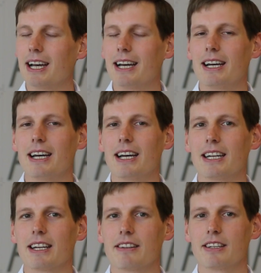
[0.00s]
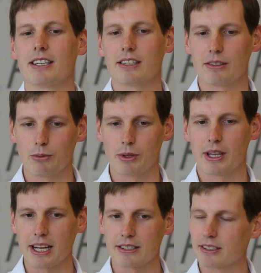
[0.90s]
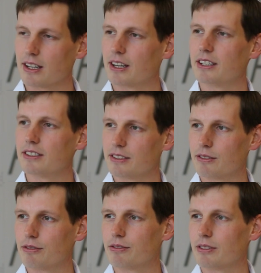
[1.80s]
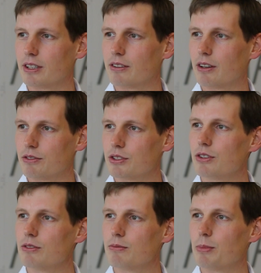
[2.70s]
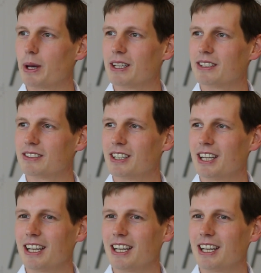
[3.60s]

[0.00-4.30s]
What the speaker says: And I think with that size of student base,